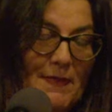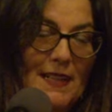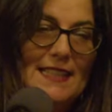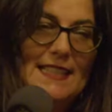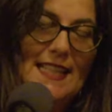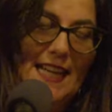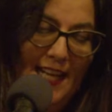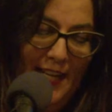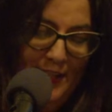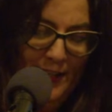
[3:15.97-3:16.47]
my
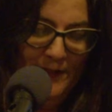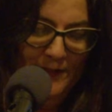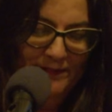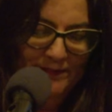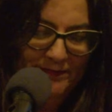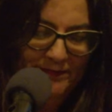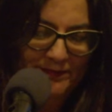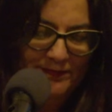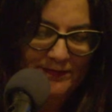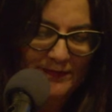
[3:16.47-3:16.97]

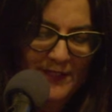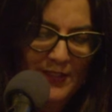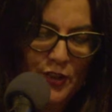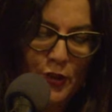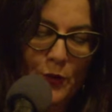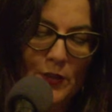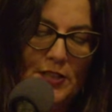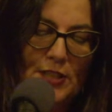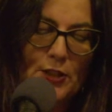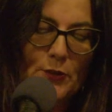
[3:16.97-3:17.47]
town,
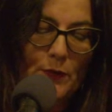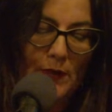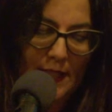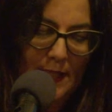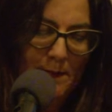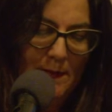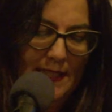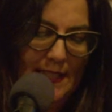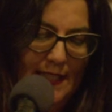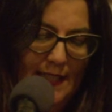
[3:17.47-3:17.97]
choices were
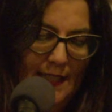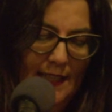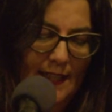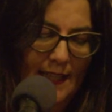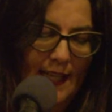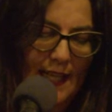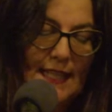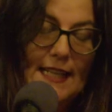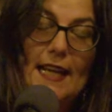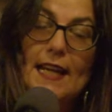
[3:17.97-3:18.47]

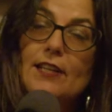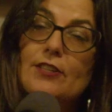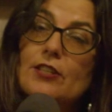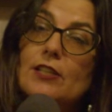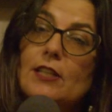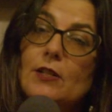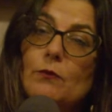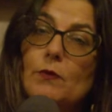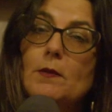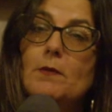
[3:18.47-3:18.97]
limited.
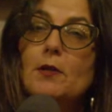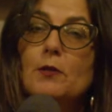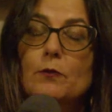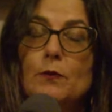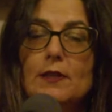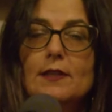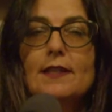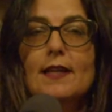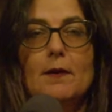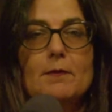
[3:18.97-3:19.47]
Occasionally, women
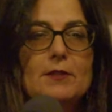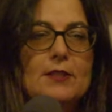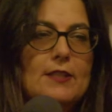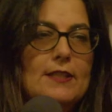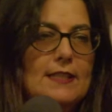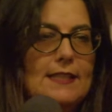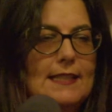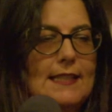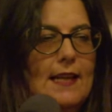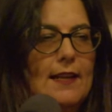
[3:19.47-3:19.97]
would come into
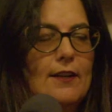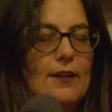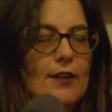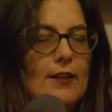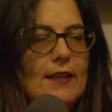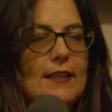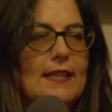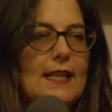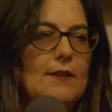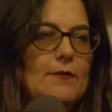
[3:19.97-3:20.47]
the
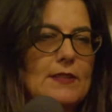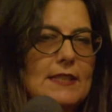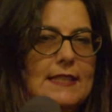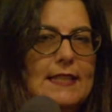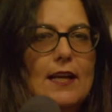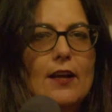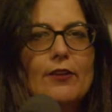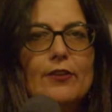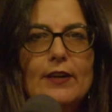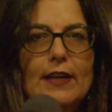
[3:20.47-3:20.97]
center and they would
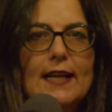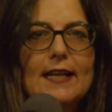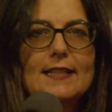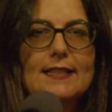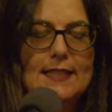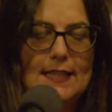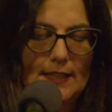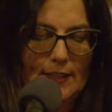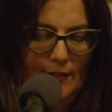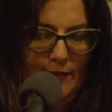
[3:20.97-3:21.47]
sell their
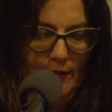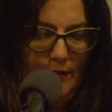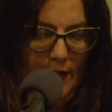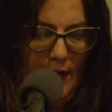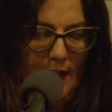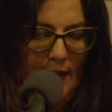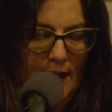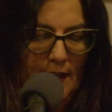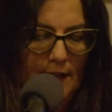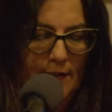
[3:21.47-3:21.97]
excess
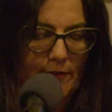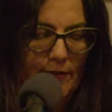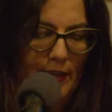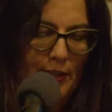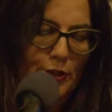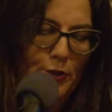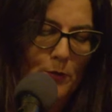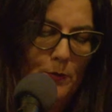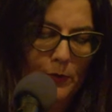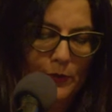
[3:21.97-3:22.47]

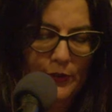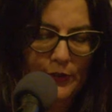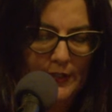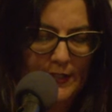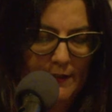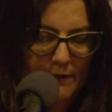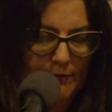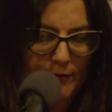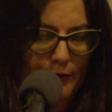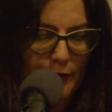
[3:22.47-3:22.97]

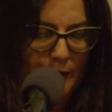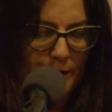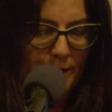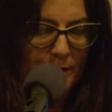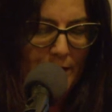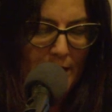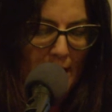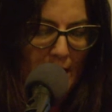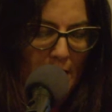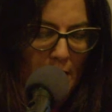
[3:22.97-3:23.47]
vegetables and fruit.
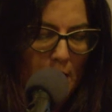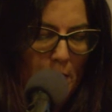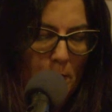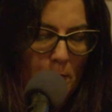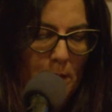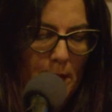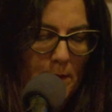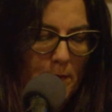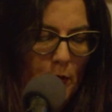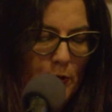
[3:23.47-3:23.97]

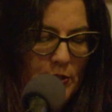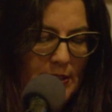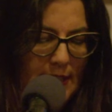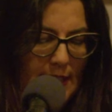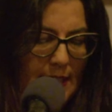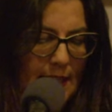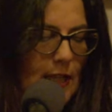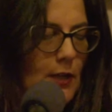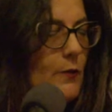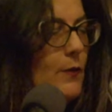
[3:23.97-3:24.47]
But
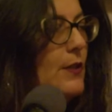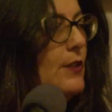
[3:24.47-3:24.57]
mostly, there